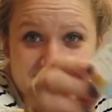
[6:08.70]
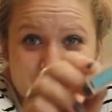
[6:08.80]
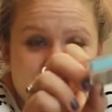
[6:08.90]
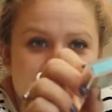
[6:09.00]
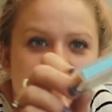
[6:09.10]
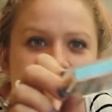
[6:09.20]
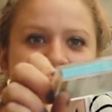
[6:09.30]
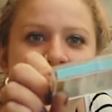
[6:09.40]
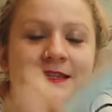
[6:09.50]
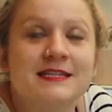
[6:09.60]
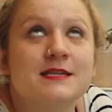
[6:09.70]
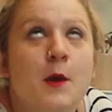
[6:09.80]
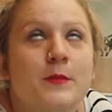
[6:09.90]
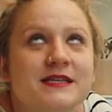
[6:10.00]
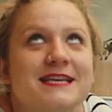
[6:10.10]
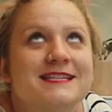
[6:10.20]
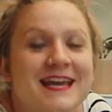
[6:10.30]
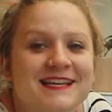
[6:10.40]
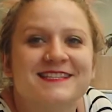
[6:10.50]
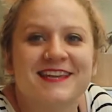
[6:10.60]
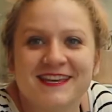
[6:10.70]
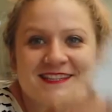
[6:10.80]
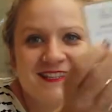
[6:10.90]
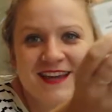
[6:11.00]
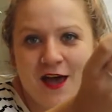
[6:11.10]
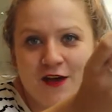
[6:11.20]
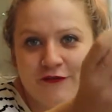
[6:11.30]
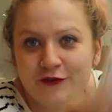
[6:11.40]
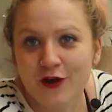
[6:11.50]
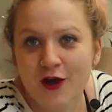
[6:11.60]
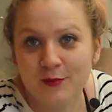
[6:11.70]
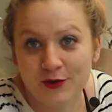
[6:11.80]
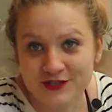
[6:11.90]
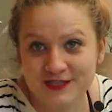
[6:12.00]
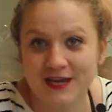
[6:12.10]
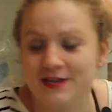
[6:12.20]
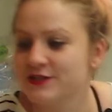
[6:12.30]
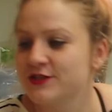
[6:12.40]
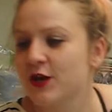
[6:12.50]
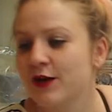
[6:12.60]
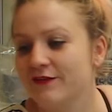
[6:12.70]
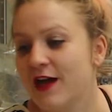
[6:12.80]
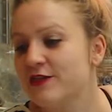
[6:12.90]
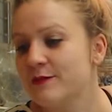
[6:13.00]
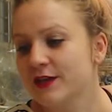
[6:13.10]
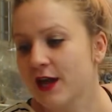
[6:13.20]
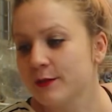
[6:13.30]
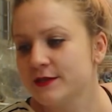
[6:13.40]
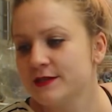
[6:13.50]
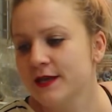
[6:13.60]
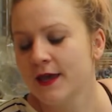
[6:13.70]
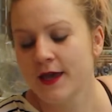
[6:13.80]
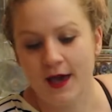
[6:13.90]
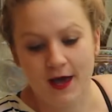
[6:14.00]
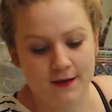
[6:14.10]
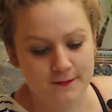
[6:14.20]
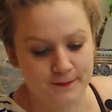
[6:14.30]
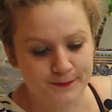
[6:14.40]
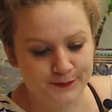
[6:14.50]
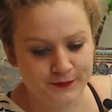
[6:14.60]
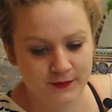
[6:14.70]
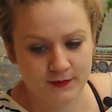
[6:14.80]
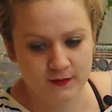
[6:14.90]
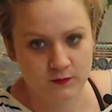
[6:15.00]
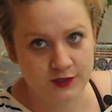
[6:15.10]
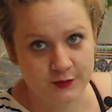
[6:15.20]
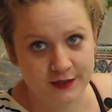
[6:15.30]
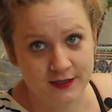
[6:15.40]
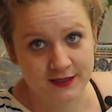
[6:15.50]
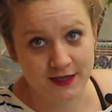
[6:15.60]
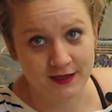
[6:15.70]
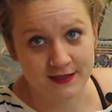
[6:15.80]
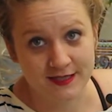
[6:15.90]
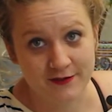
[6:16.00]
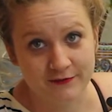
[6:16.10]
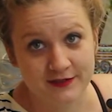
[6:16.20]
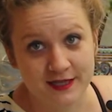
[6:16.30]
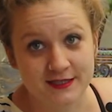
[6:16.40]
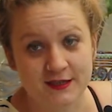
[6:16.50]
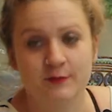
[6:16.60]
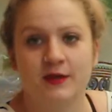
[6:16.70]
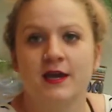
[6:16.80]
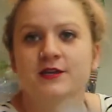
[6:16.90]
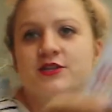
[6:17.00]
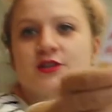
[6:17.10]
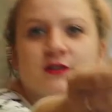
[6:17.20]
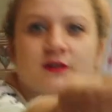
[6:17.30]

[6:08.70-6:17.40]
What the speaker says: litmus test kits for an art project ages ago, and I've had them in the cupboard, which works exactly the same for testing the pH